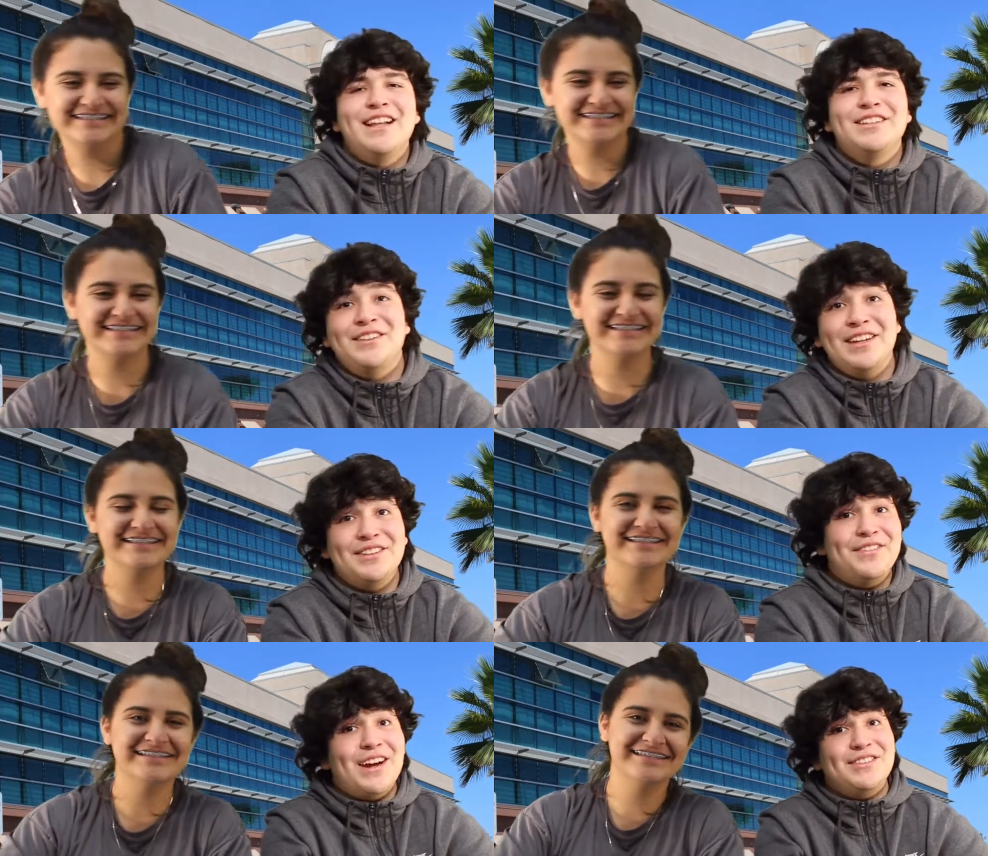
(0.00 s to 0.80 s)
Speaker 1: that's right,
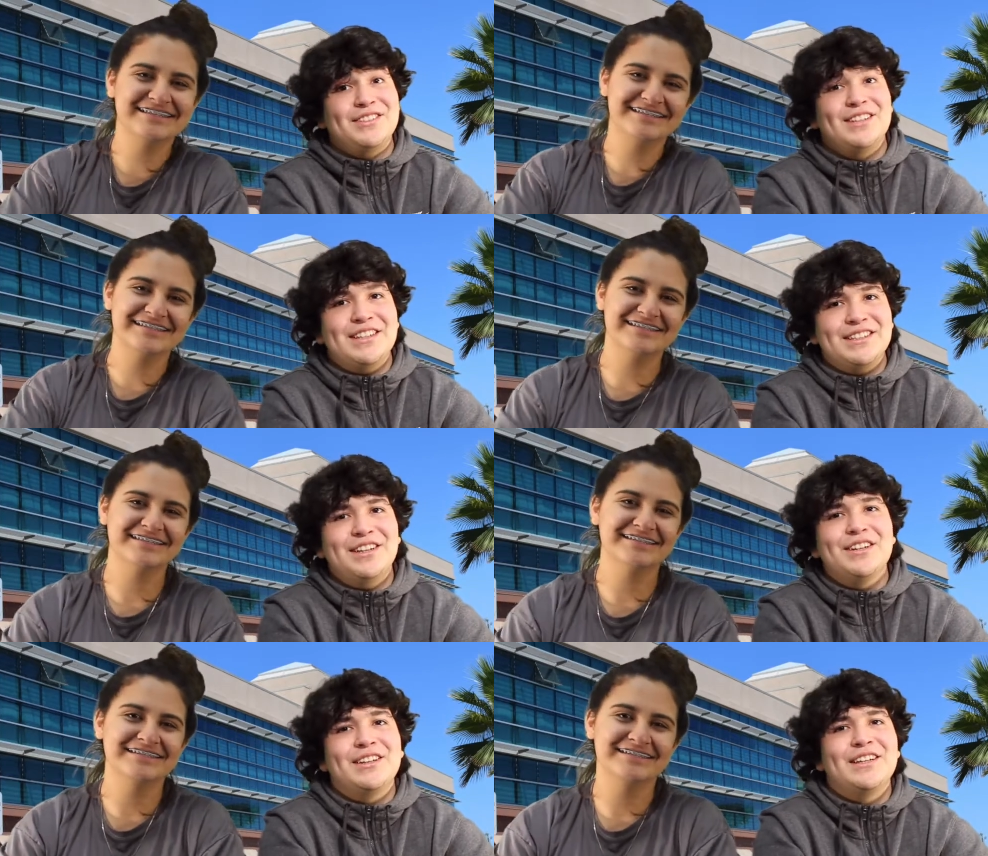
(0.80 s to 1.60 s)
the FAFSA, you
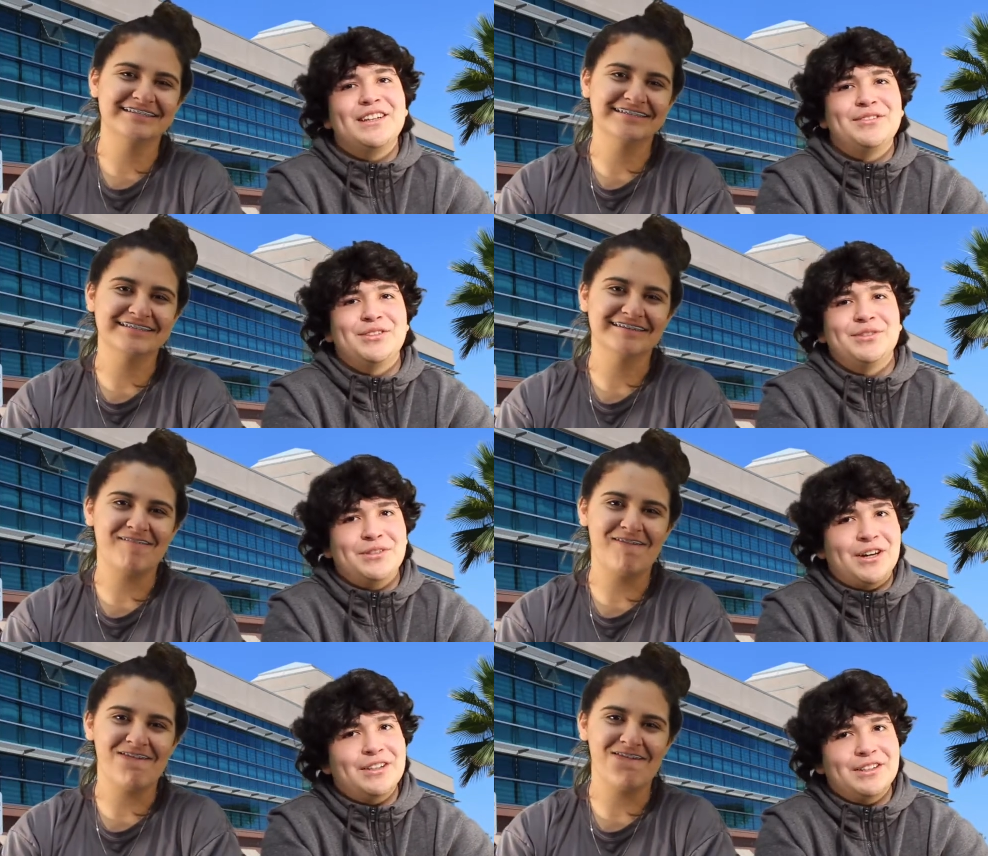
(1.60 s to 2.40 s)
know the thing that gives
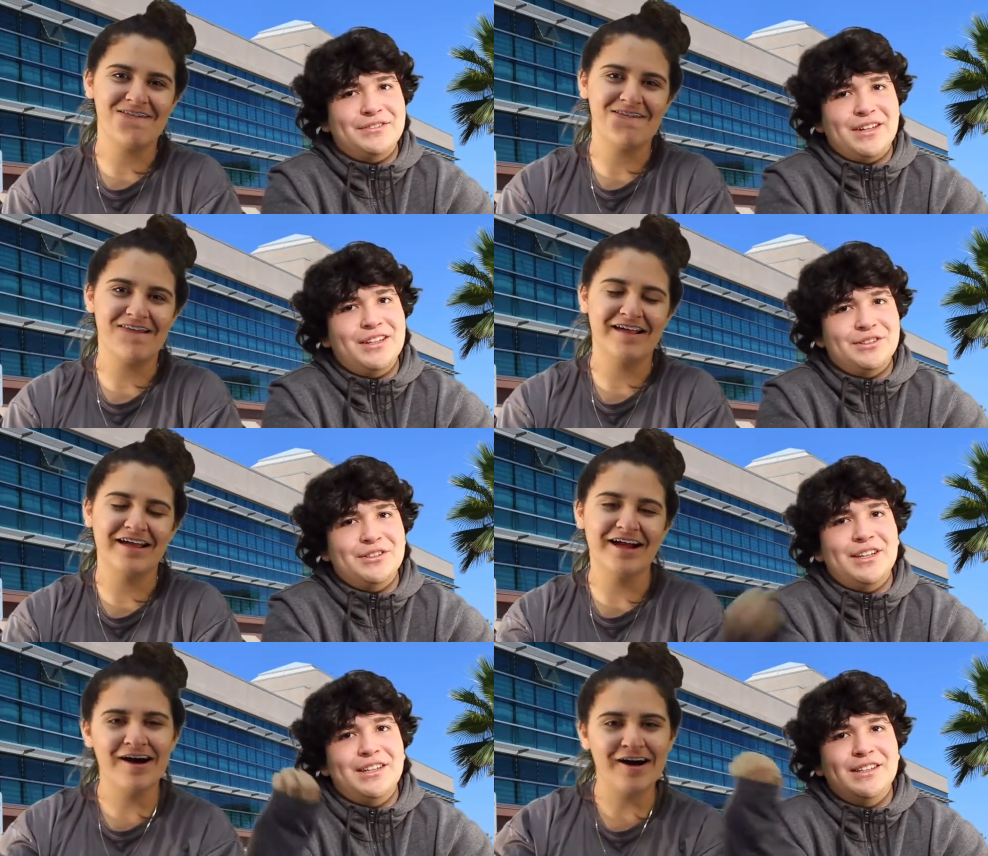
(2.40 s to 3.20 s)
you college
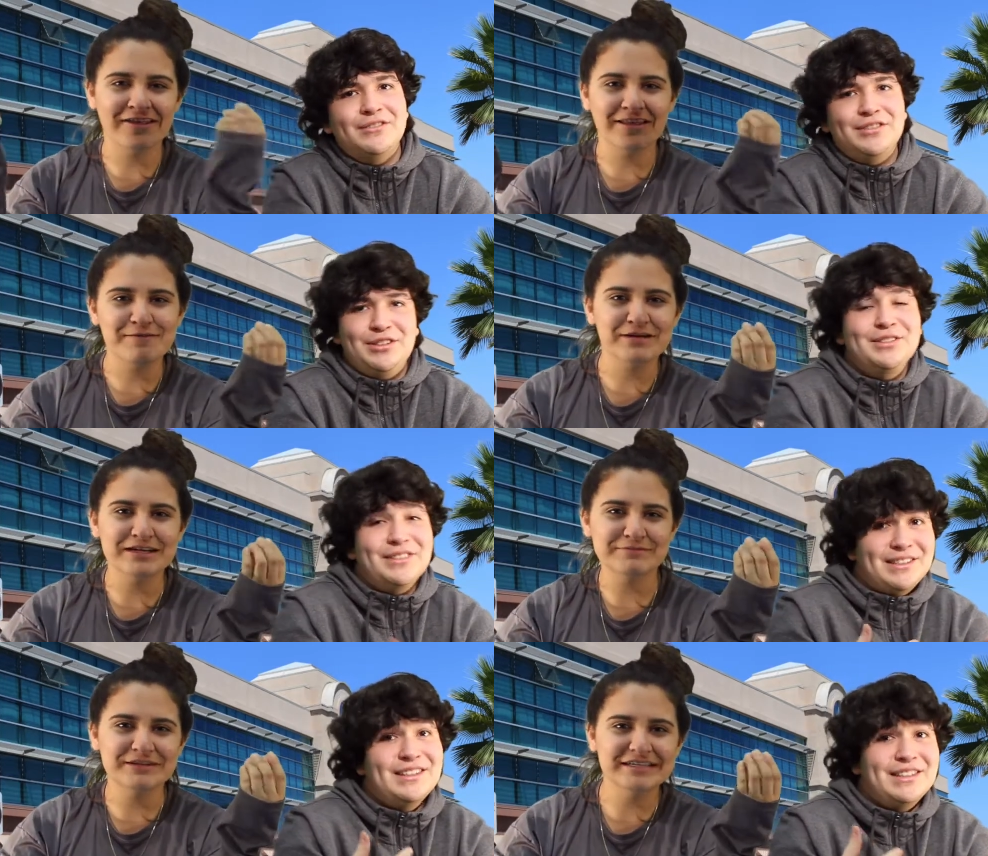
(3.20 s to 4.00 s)
financial aid. All that
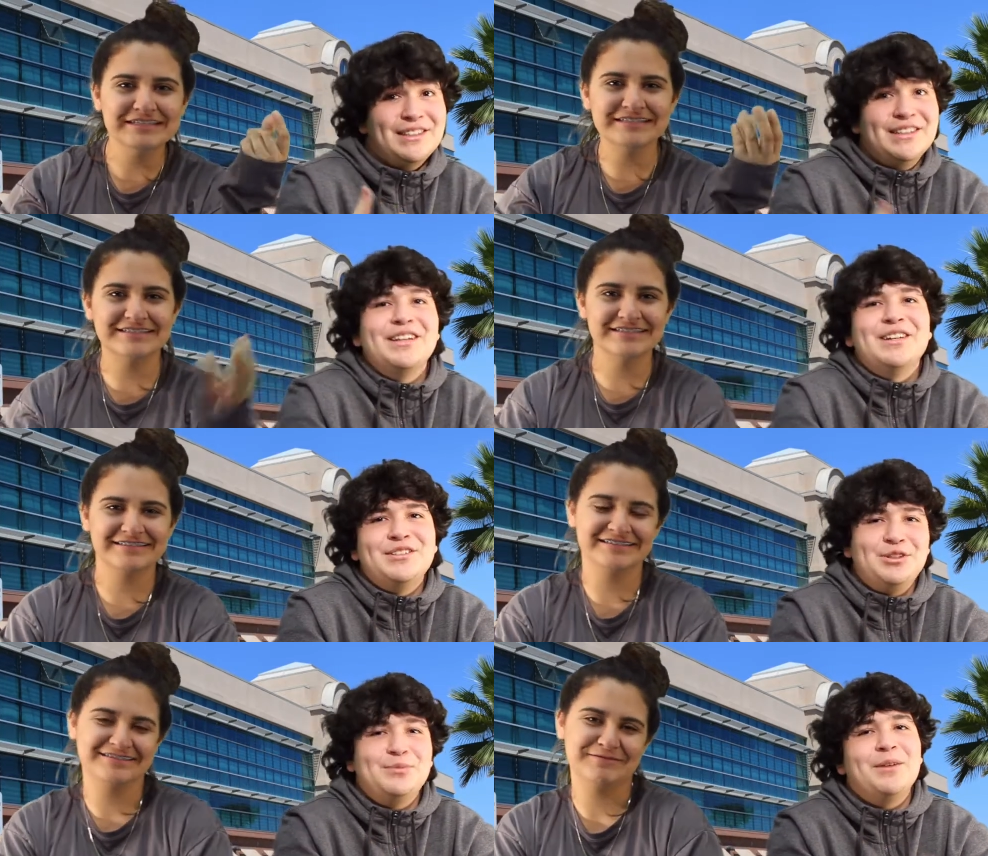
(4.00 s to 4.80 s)
money money.
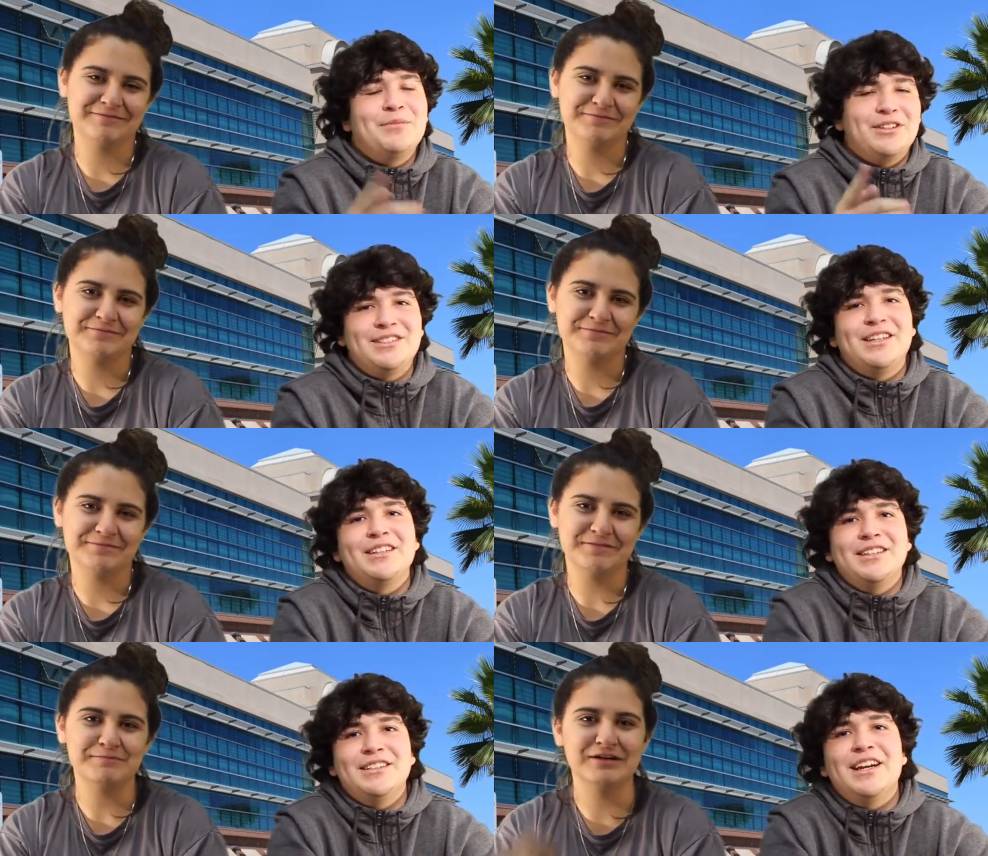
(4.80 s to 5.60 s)
Due by March
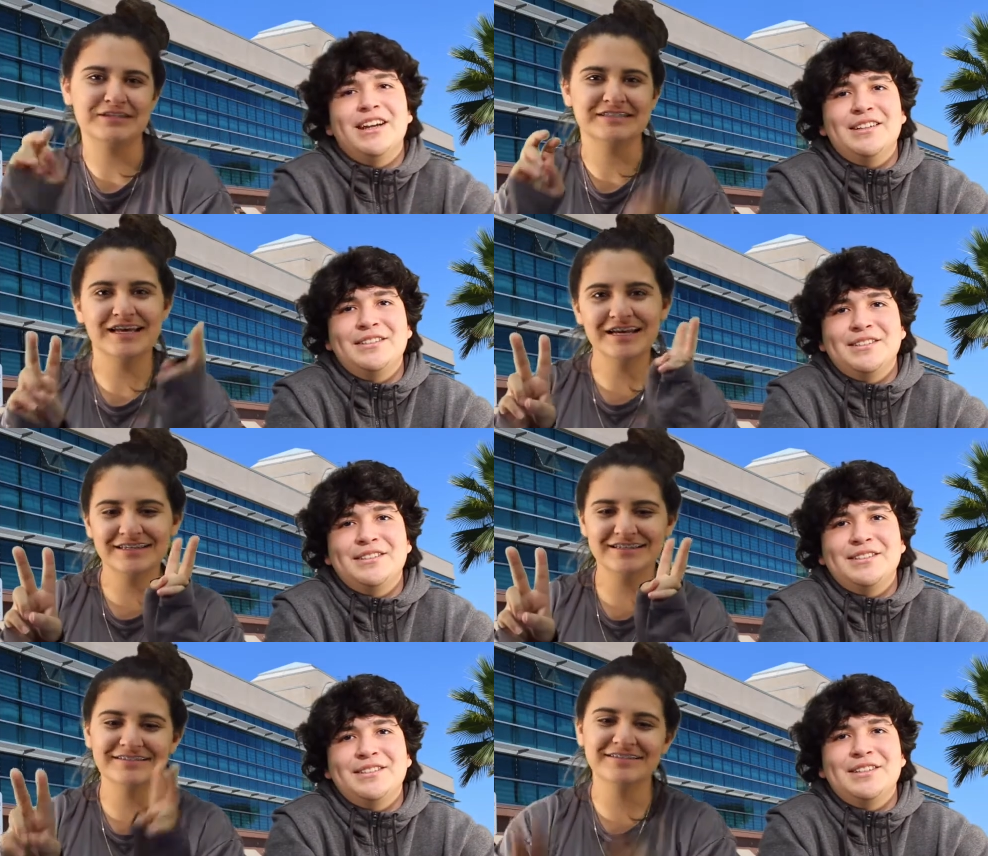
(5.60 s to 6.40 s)
2nd, yeah.
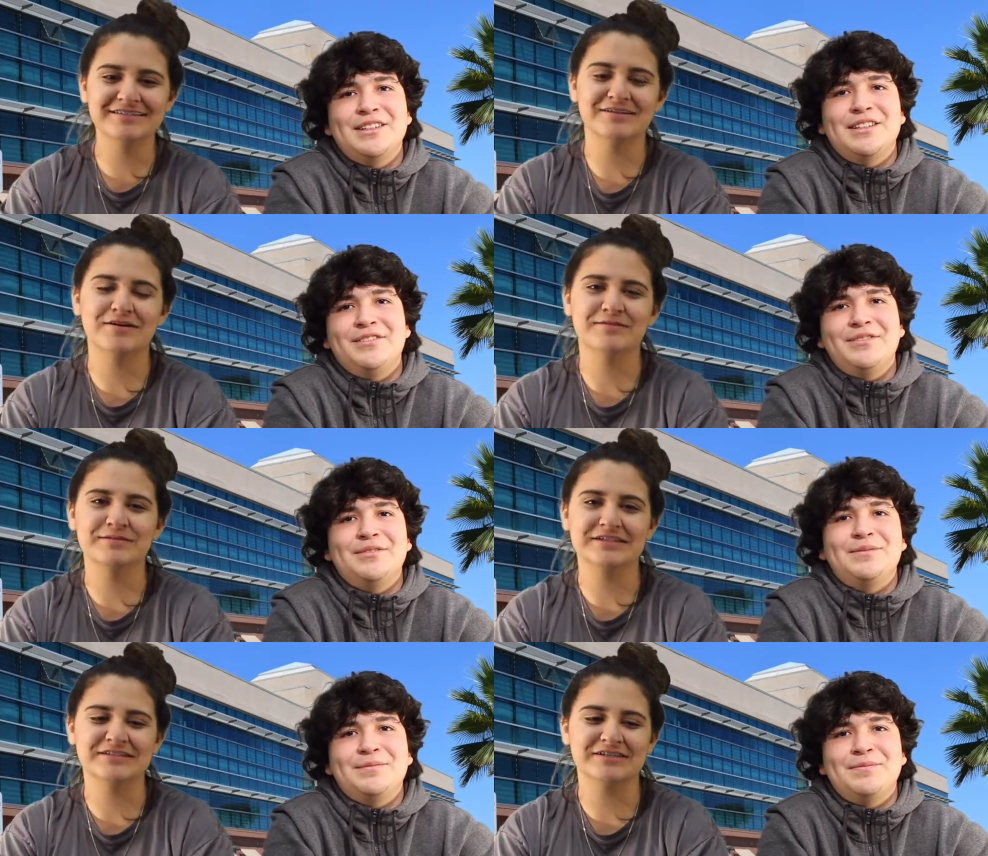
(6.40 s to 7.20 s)
Speaker 2: March 2nd, so
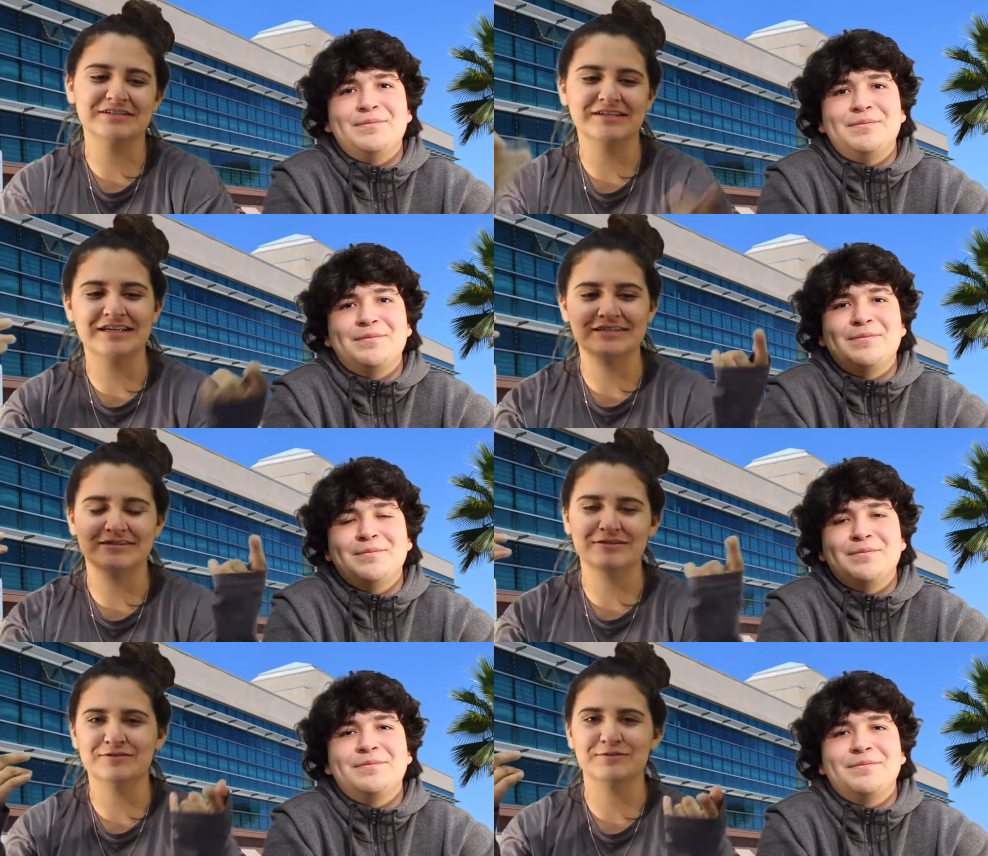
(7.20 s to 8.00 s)
make sure
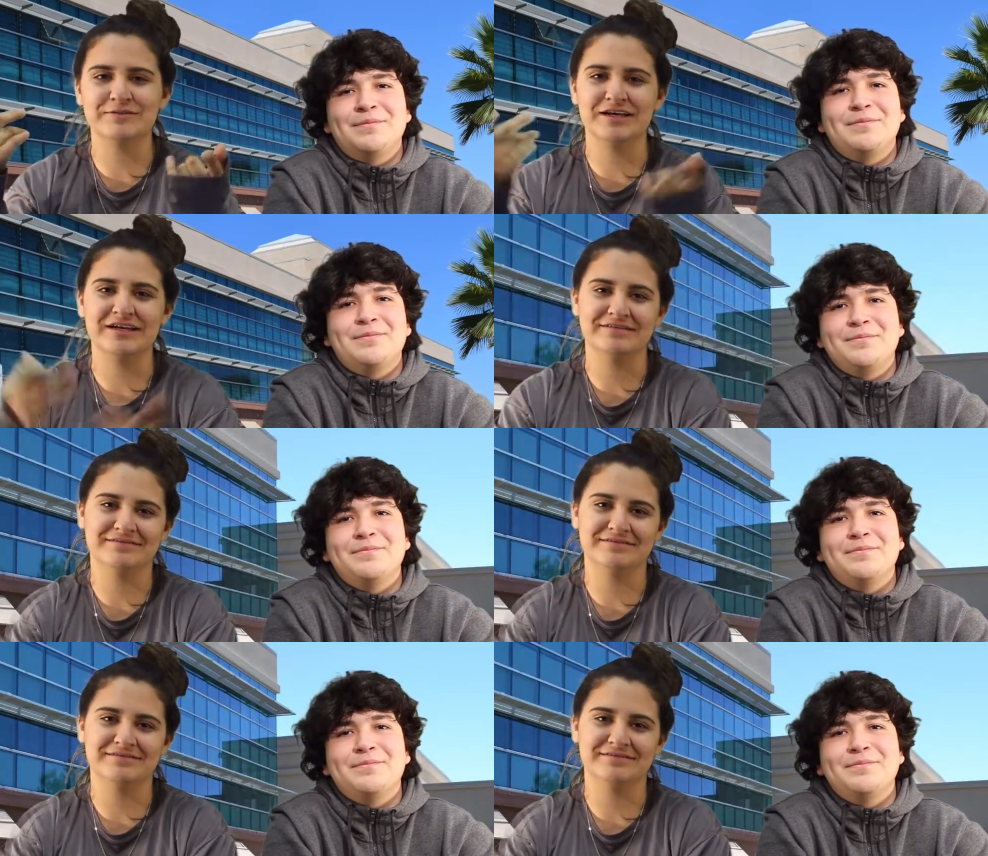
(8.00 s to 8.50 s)
and go to apply.